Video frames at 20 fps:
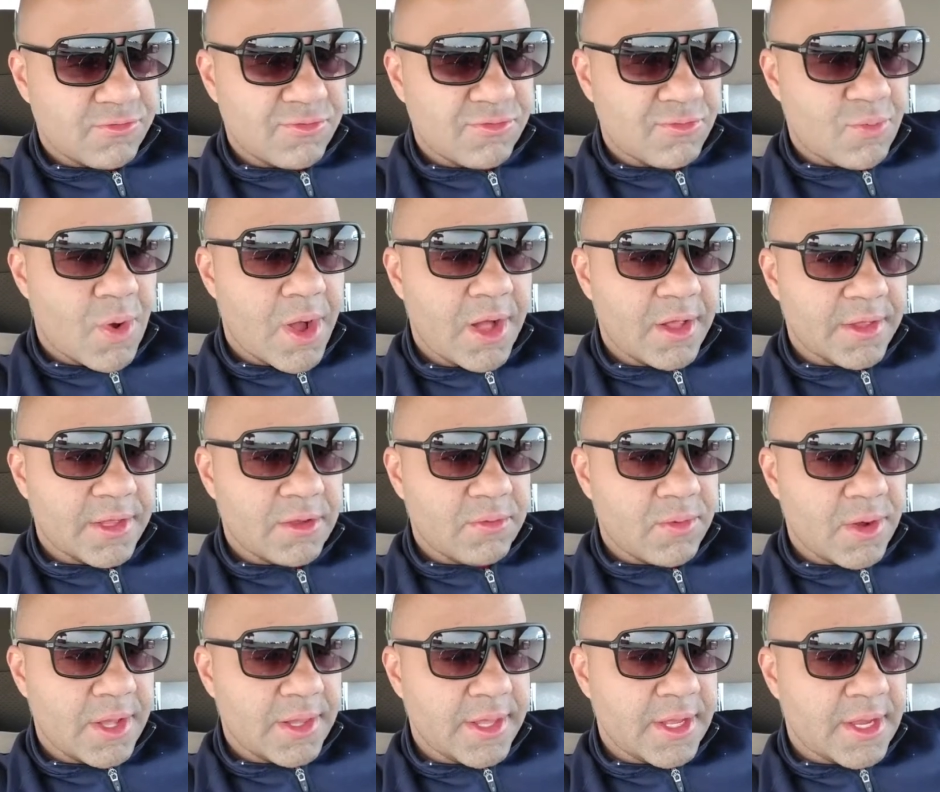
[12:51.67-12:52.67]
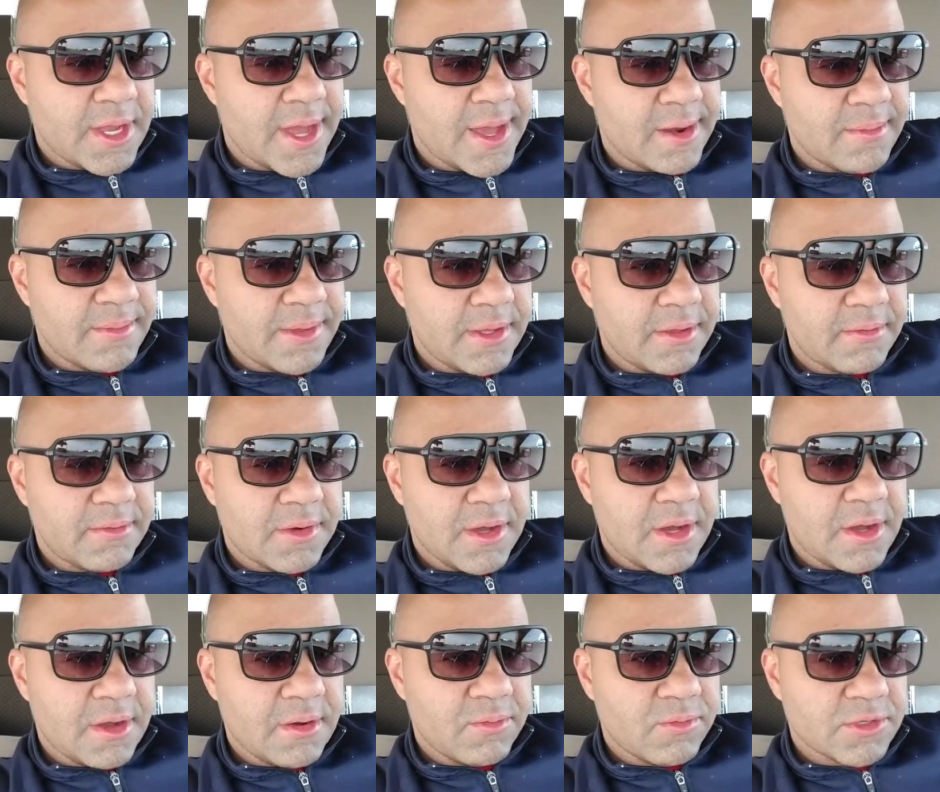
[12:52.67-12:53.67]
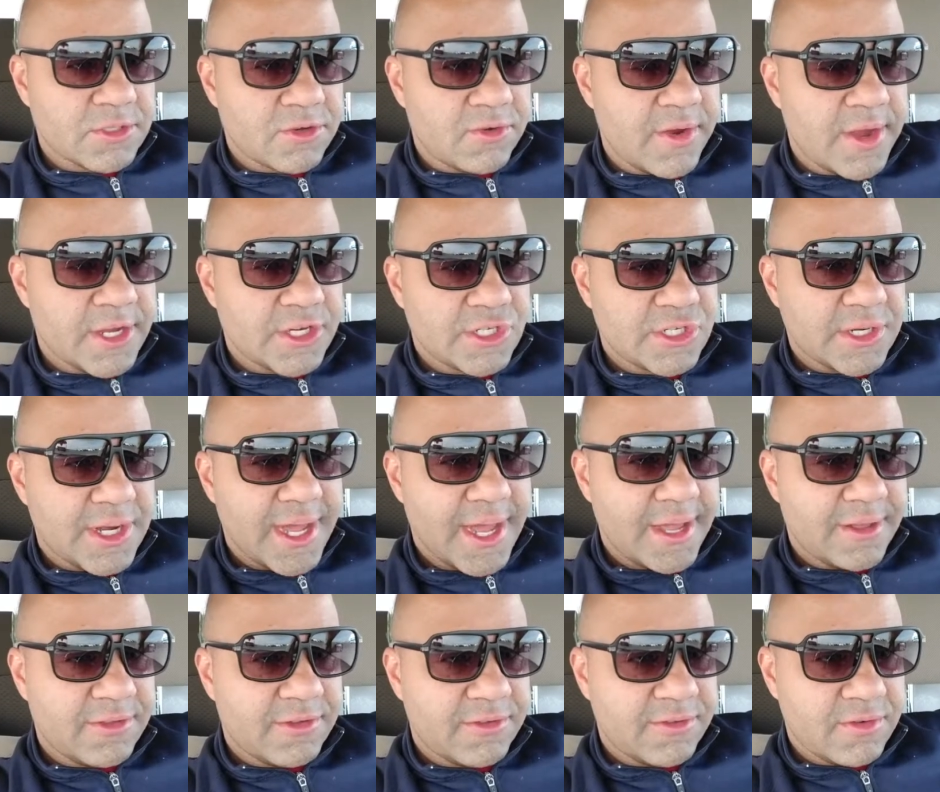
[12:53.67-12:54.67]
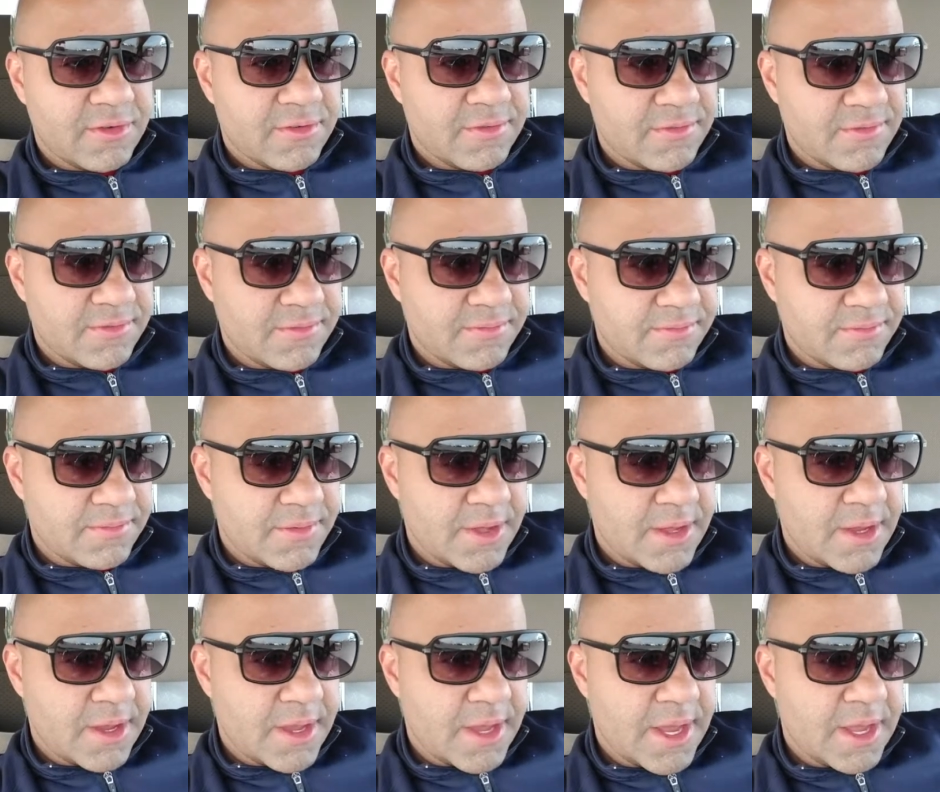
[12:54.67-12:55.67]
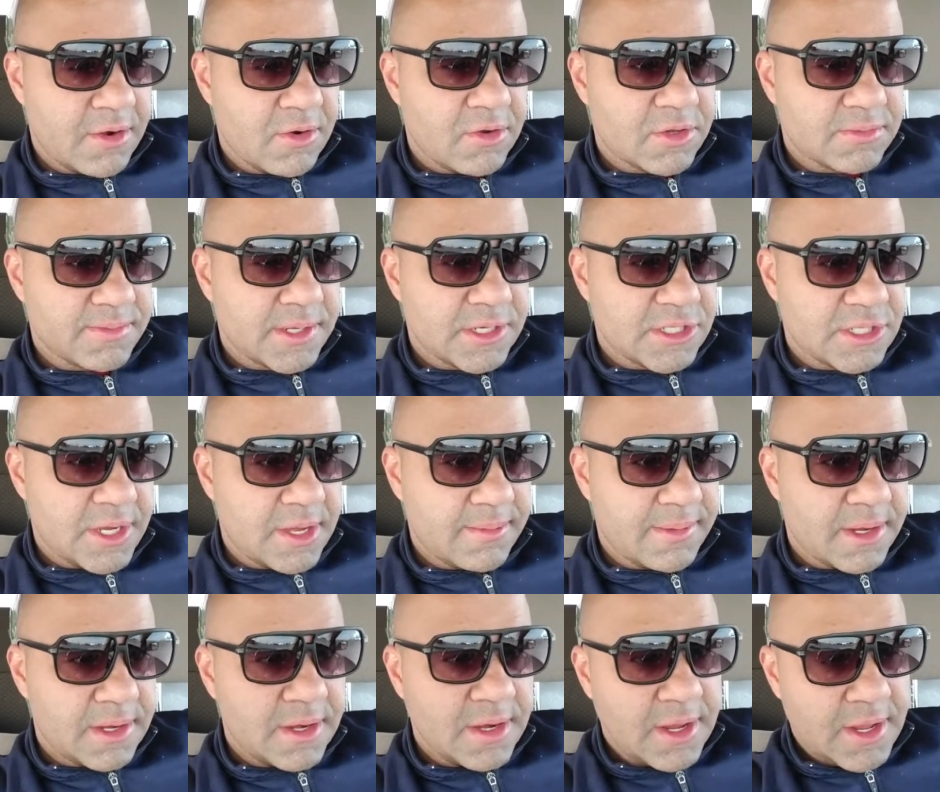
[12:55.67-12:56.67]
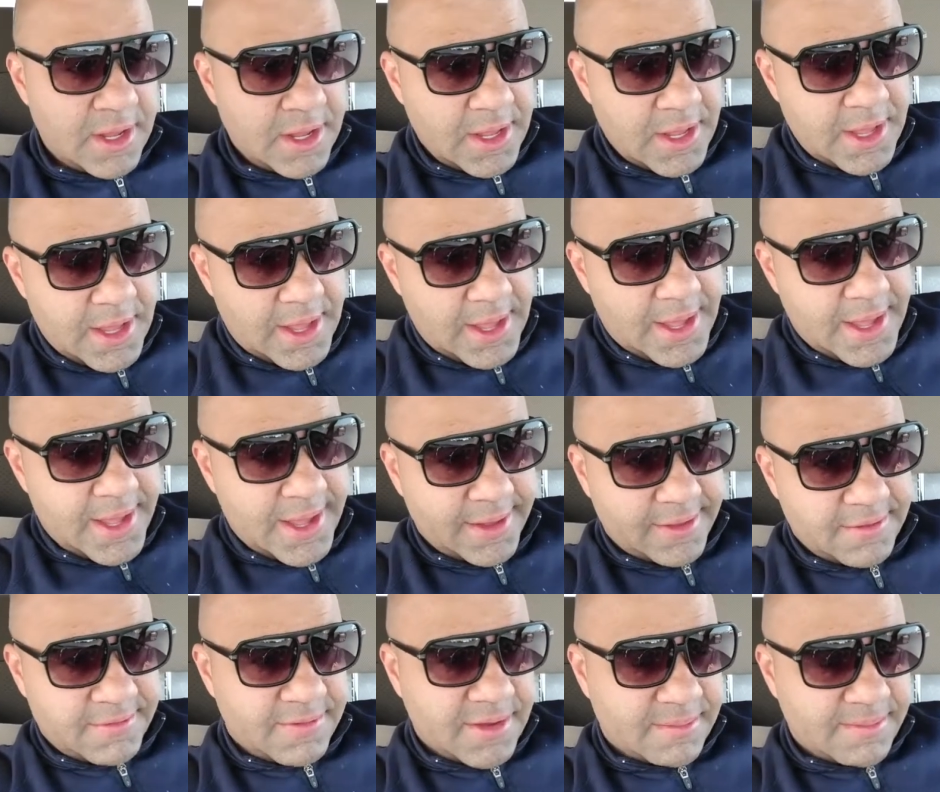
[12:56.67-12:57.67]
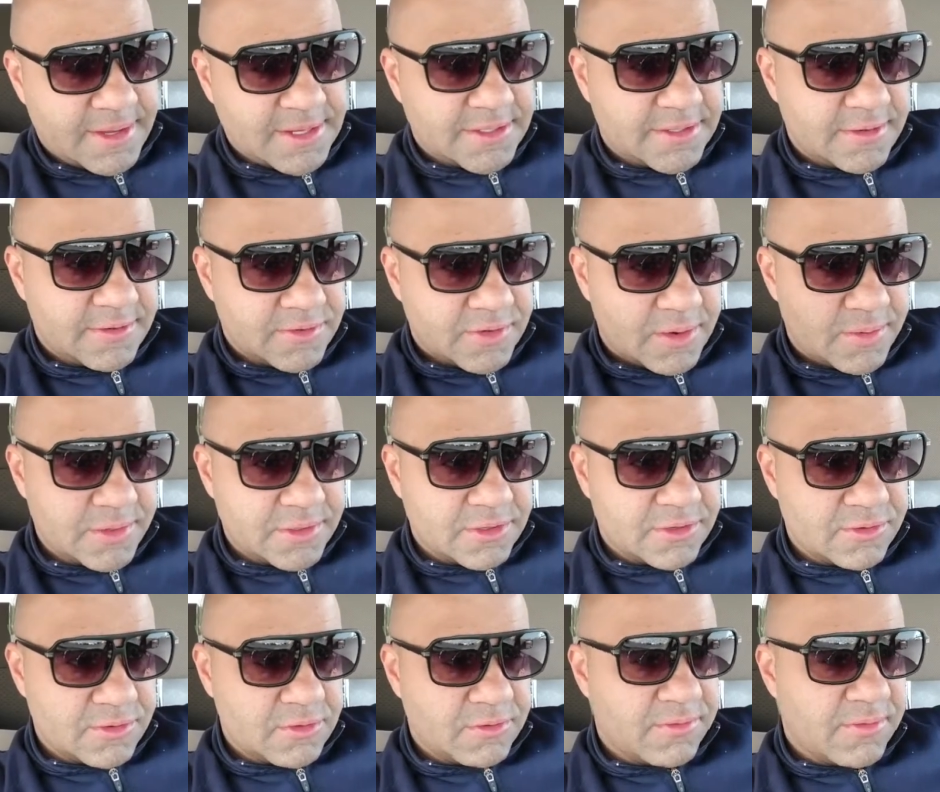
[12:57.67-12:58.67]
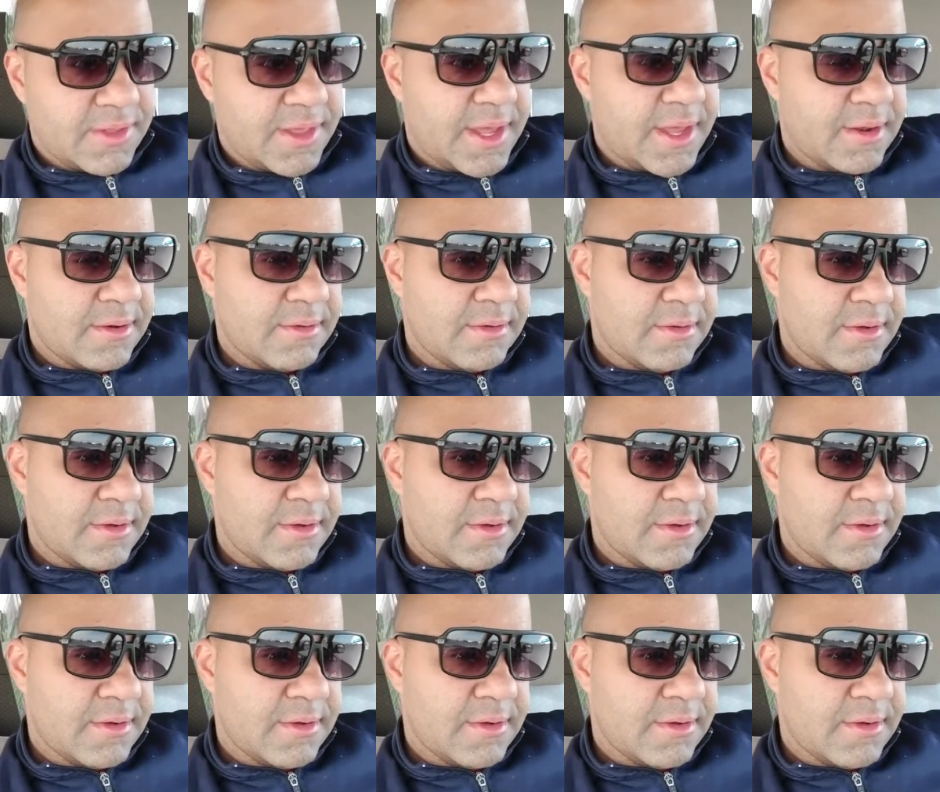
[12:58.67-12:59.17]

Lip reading: while the economy was crashing. I had lost my job, and I had to find myself, so I went to school for that.